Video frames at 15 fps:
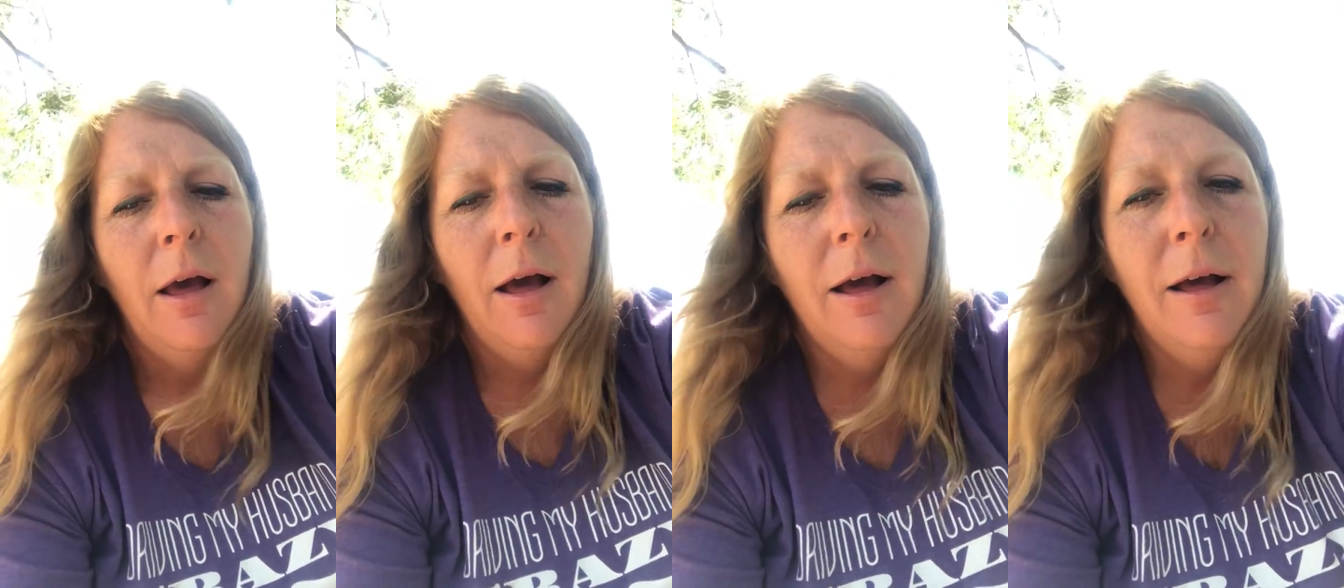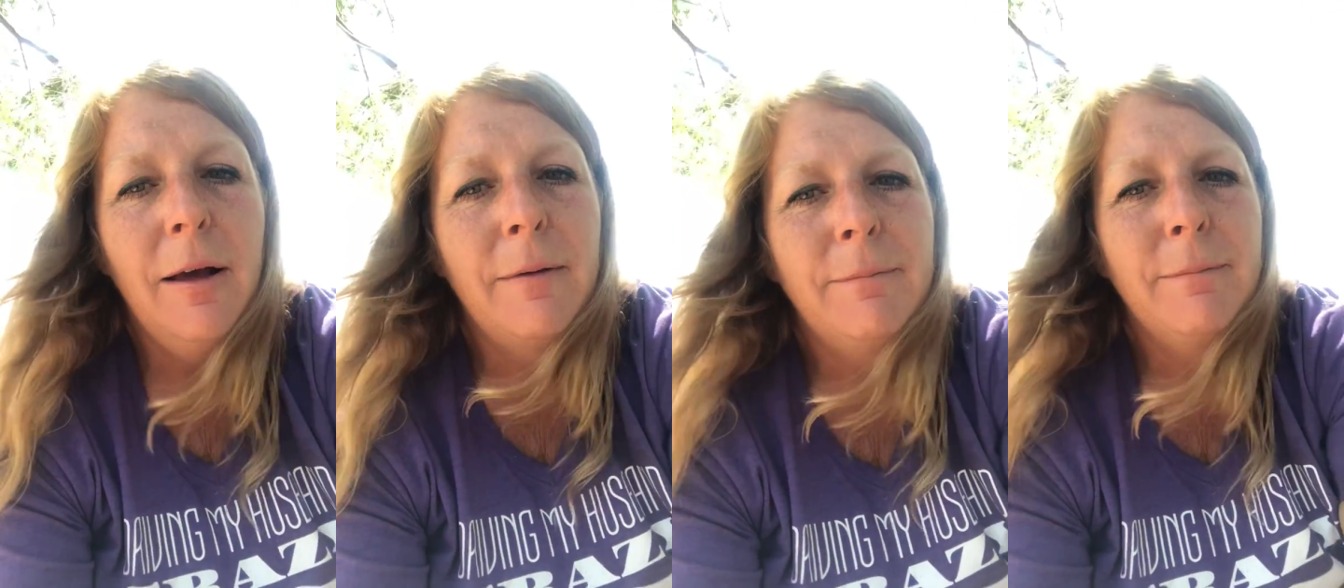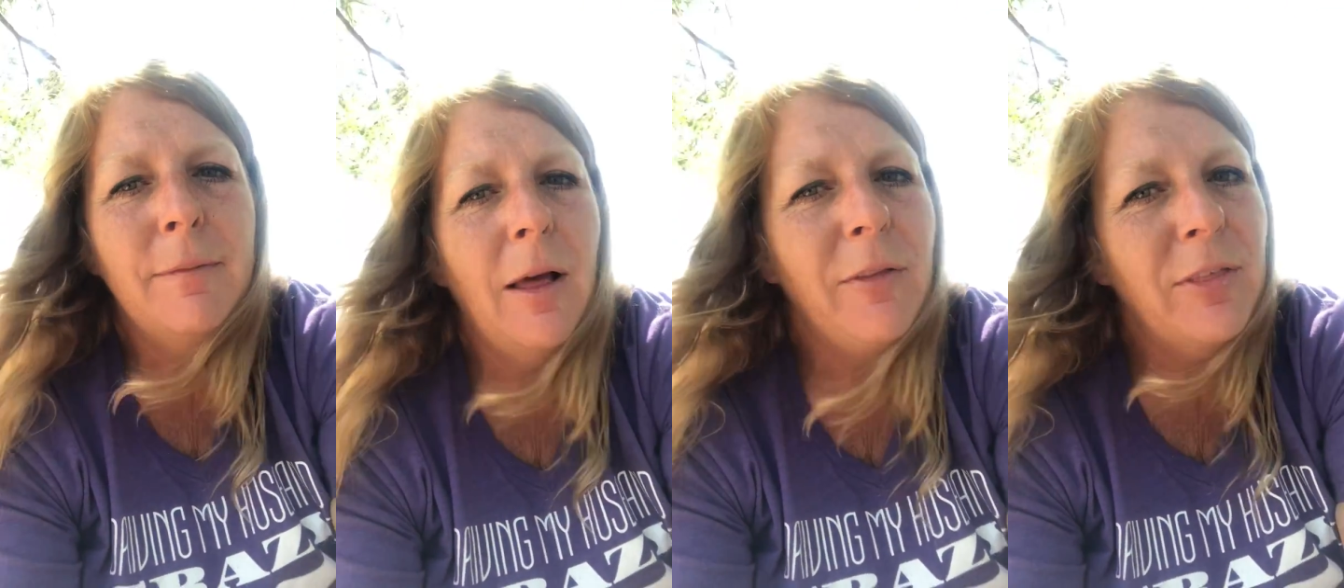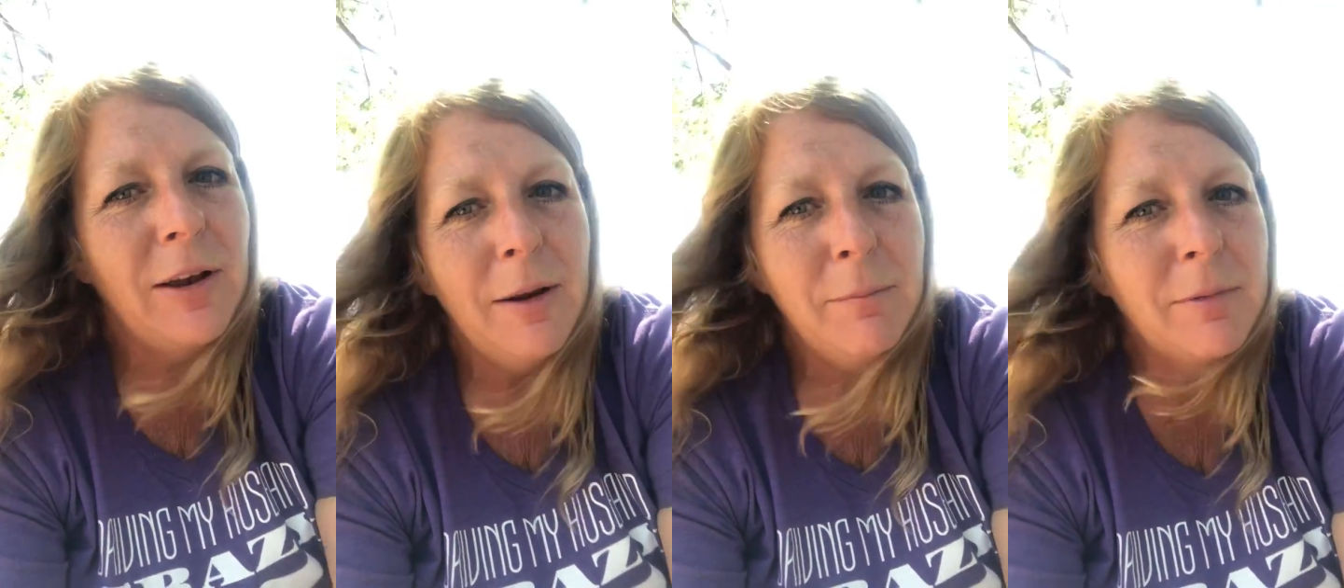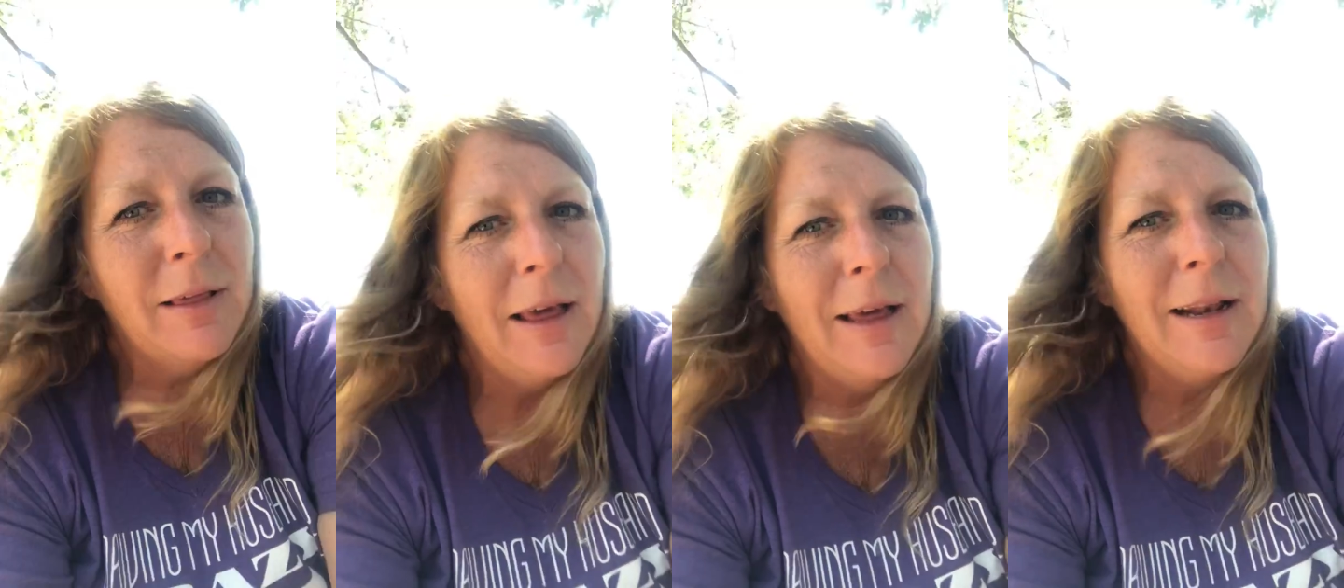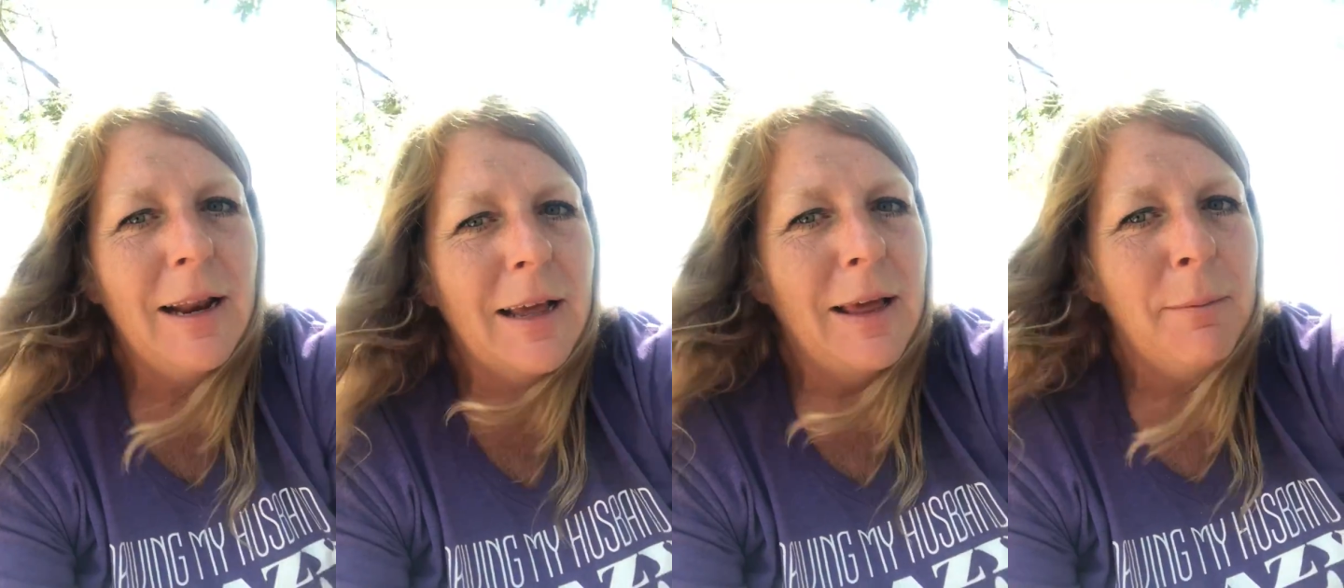Not that I'm
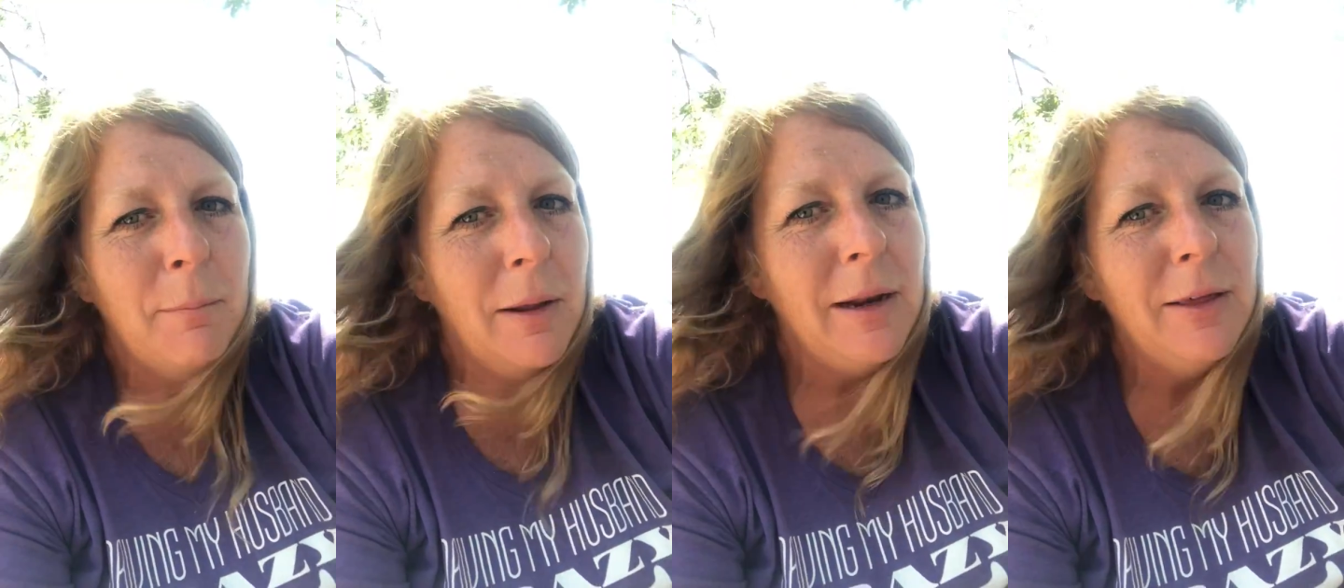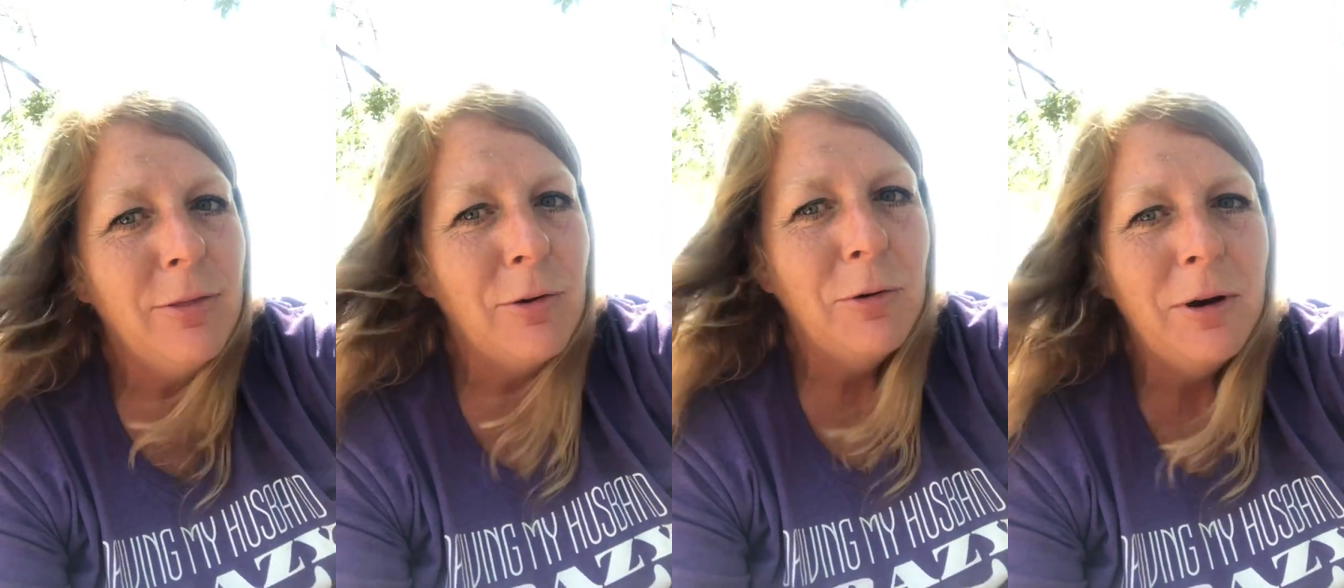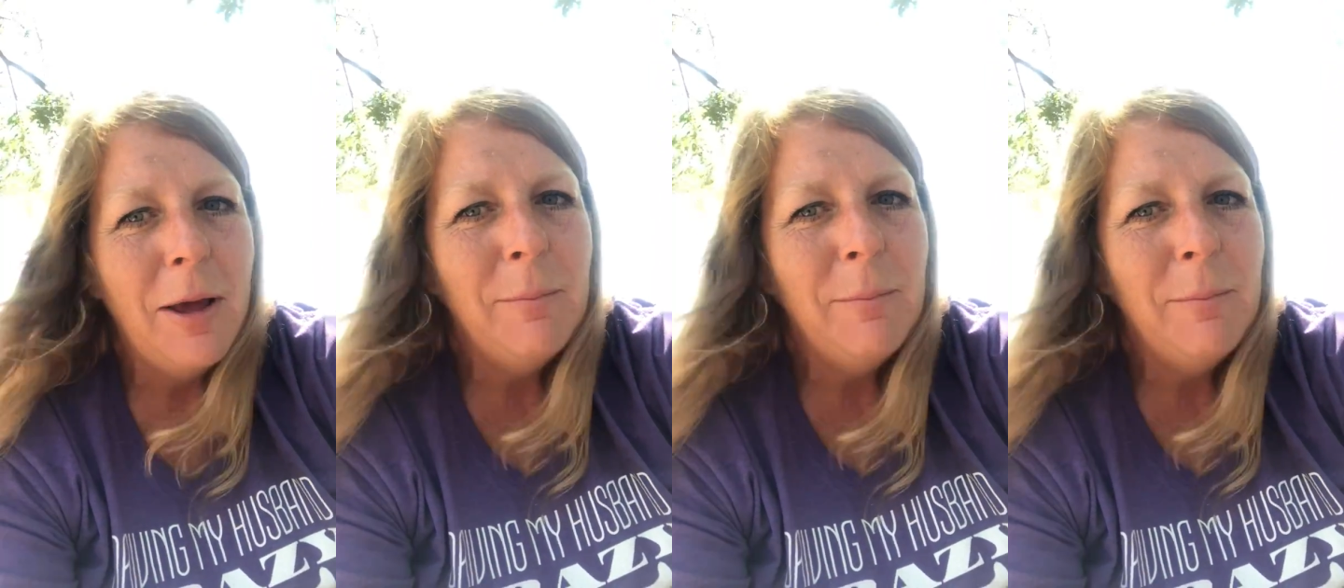saying I get money thrown